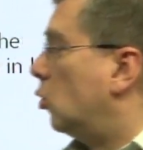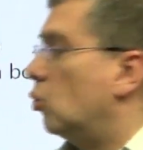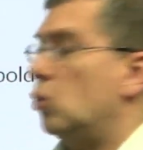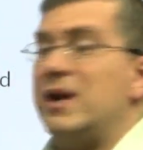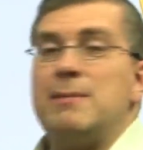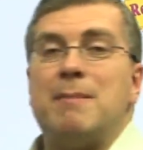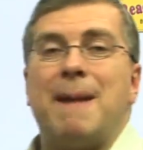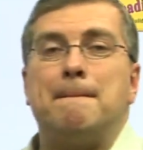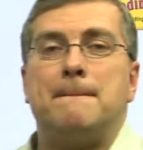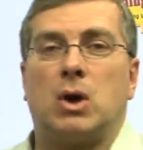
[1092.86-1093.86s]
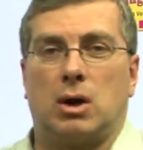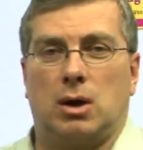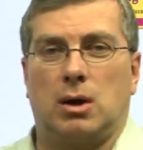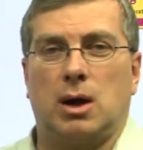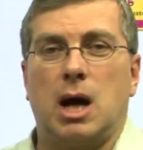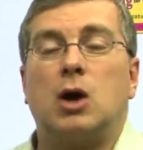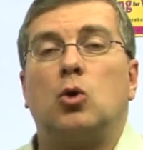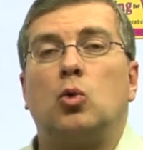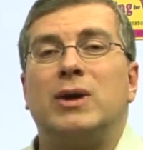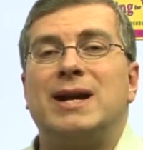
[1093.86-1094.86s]
remember.
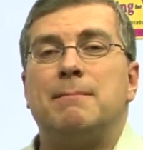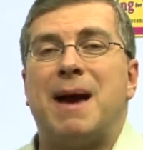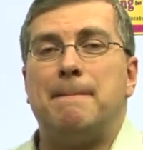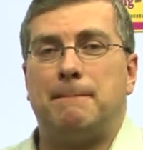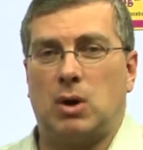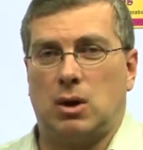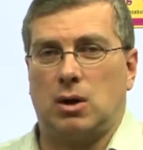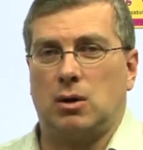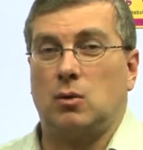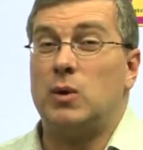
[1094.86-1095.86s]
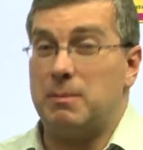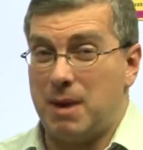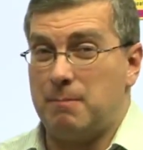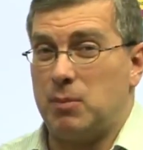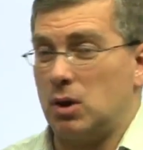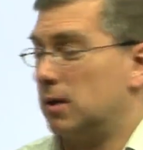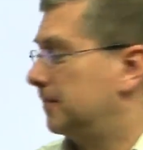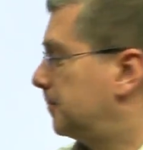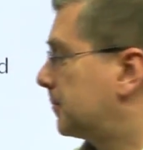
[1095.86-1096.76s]
Remember. Remember.